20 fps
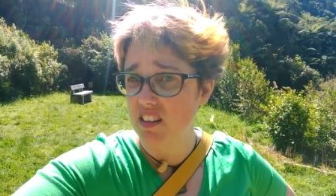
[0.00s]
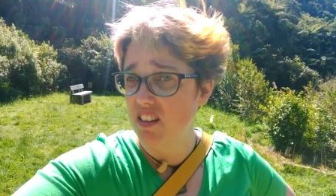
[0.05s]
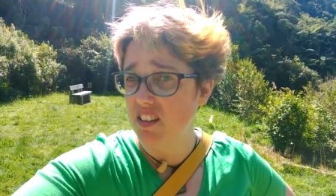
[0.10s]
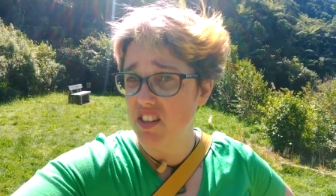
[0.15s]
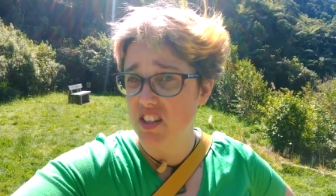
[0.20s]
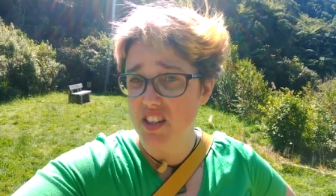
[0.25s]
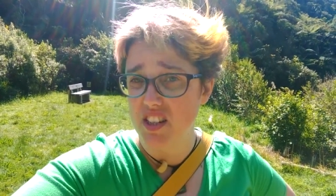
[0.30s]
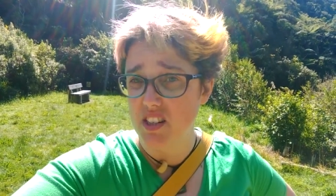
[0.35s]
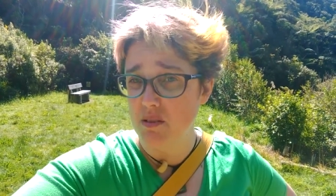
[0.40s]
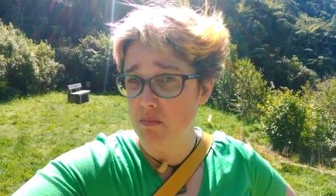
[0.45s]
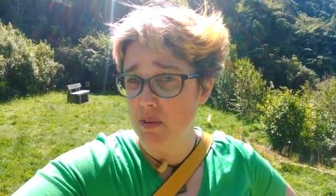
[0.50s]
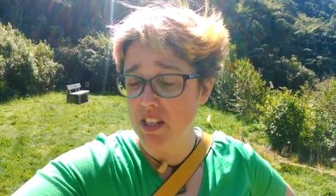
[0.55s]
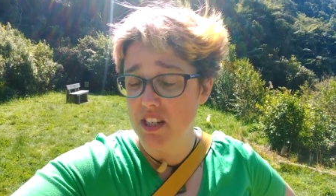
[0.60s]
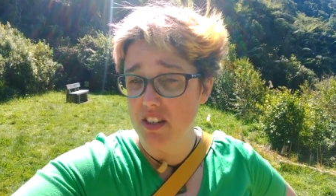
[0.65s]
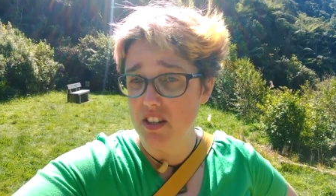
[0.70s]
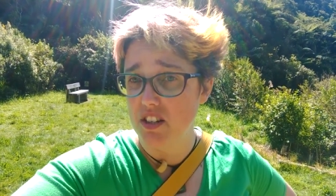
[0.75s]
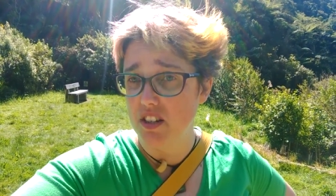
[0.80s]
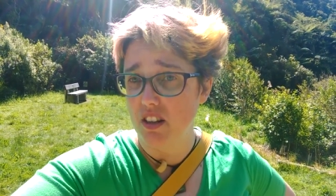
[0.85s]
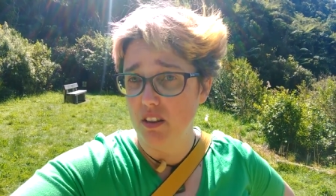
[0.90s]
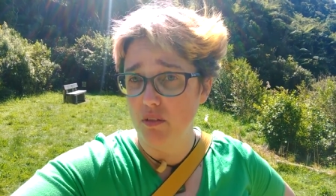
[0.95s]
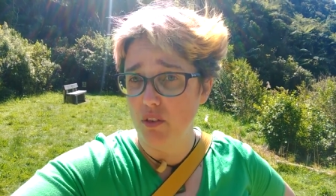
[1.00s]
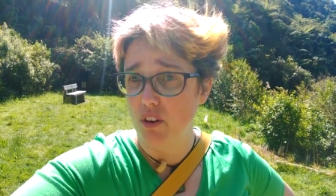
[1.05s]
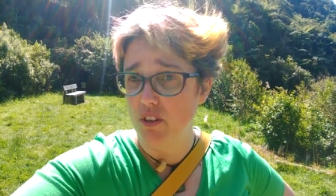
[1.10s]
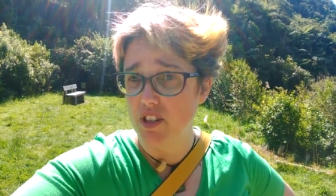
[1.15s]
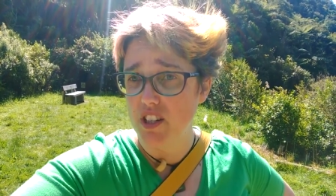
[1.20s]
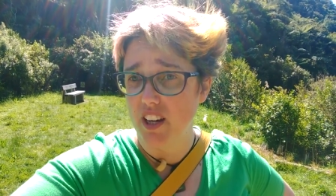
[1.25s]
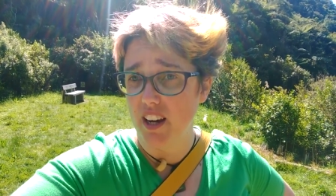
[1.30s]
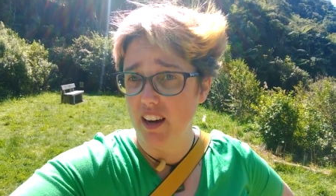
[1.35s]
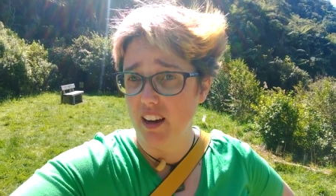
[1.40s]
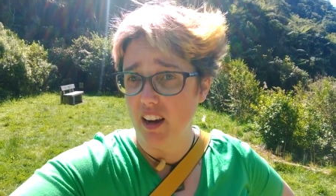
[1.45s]
just a message to the Vote
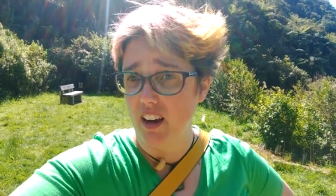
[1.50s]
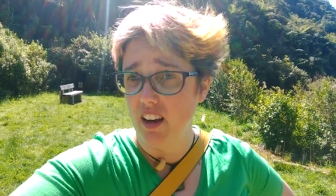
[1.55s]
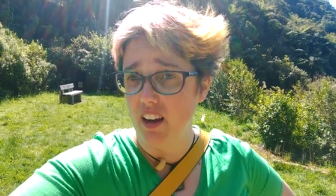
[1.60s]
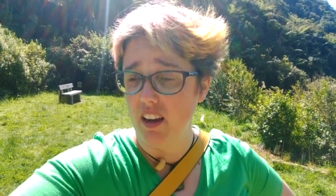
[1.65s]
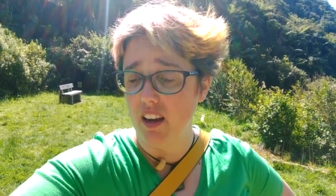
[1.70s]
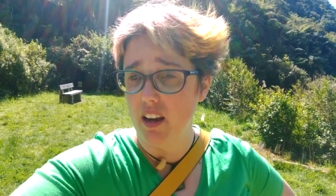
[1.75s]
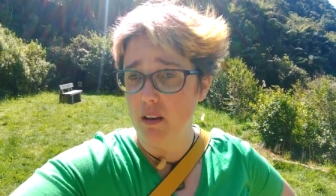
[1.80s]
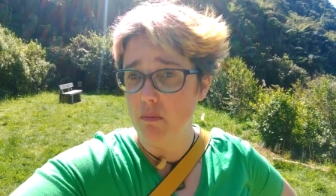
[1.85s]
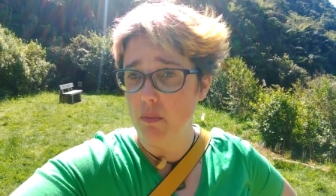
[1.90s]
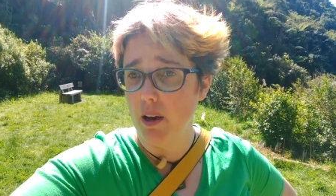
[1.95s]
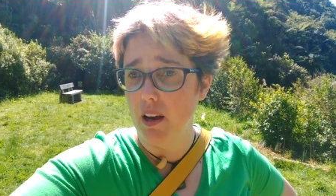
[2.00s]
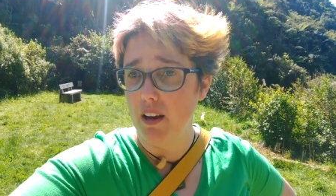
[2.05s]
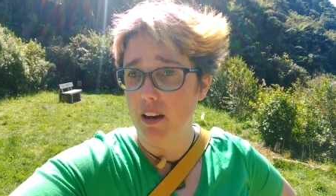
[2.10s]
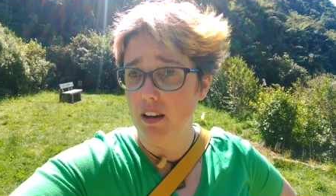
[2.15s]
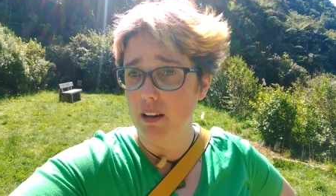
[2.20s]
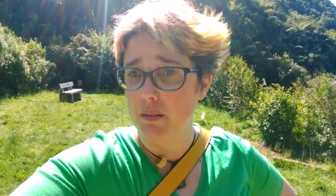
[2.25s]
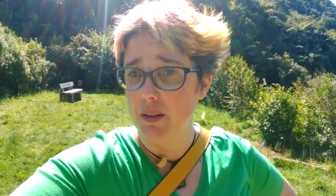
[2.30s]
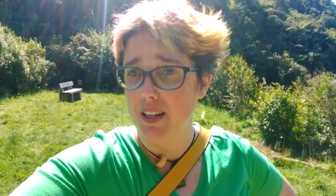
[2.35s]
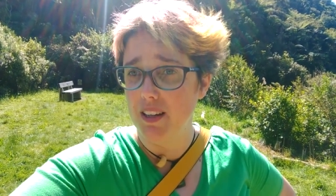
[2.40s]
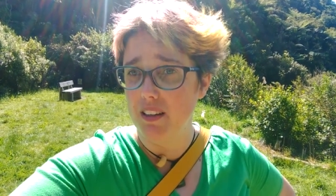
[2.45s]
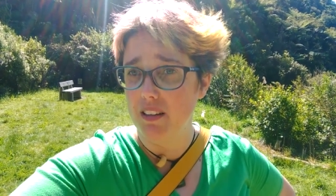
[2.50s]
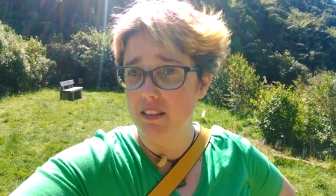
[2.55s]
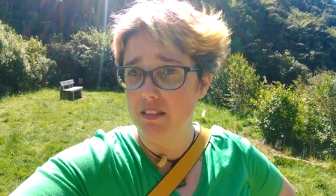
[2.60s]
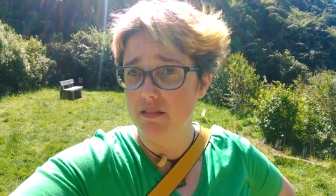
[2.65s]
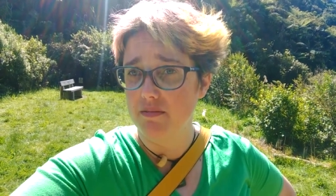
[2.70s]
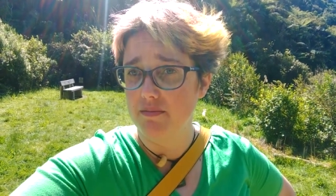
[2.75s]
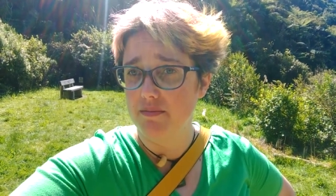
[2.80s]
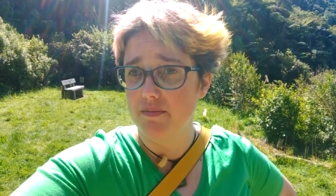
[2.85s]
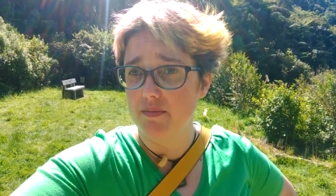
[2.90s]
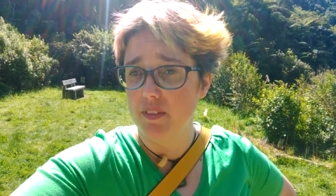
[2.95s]
Takahē campaign. I
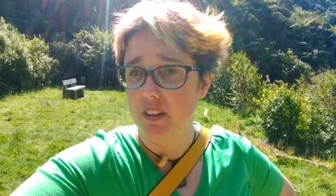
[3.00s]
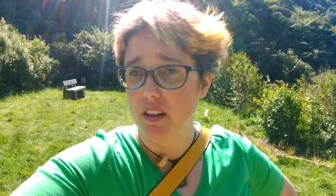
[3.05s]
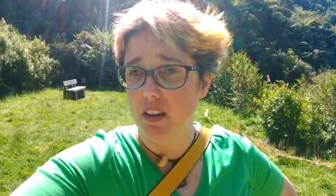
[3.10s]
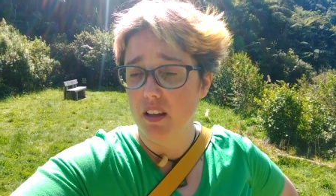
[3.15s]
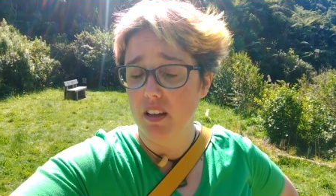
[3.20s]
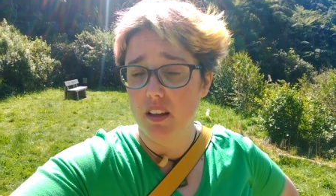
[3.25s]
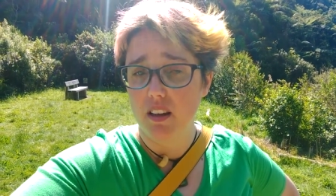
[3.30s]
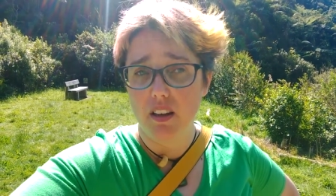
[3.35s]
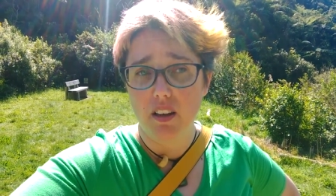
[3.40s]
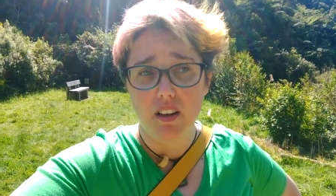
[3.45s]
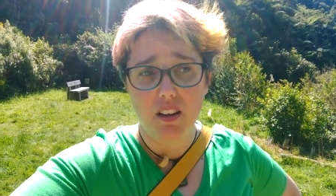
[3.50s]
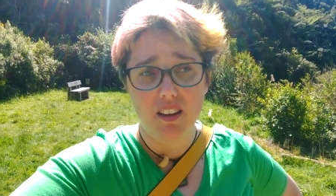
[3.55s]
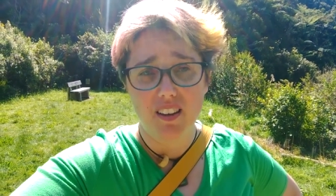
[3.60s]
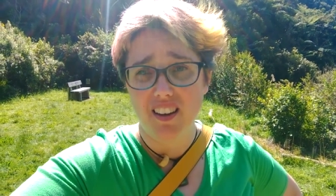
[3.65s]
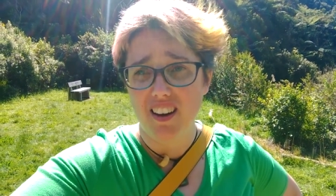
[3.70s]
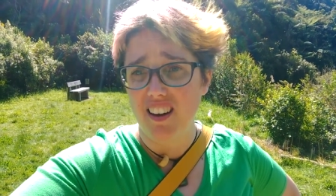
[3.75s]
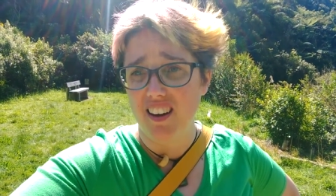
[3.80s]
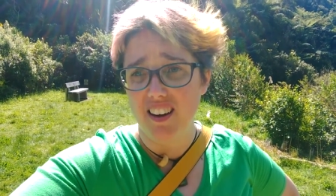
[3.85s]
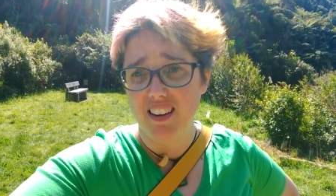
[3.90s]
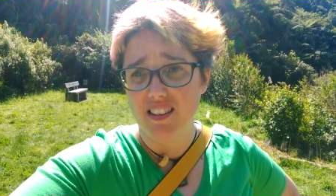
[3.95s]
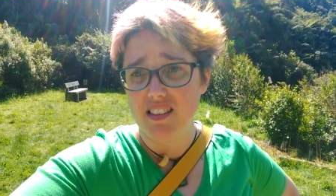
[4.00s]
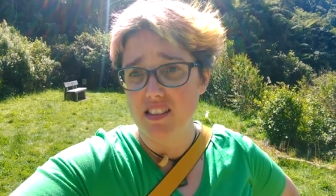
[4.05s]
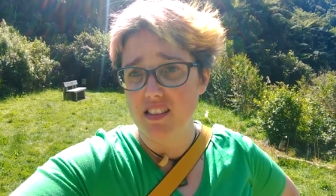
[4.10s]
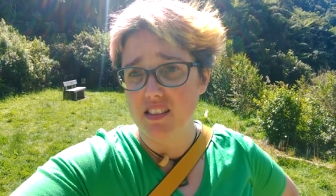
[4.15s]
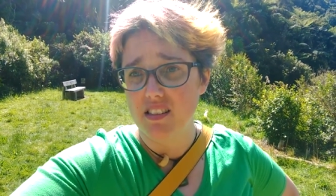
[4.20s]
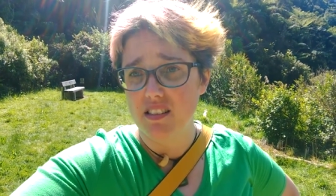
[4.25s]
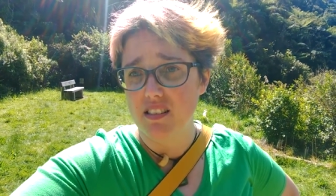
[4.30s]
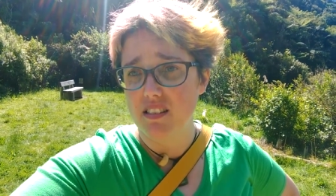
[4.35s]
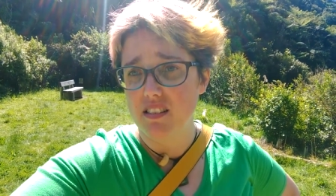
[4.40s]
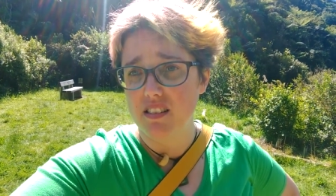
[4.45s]
mean, guys,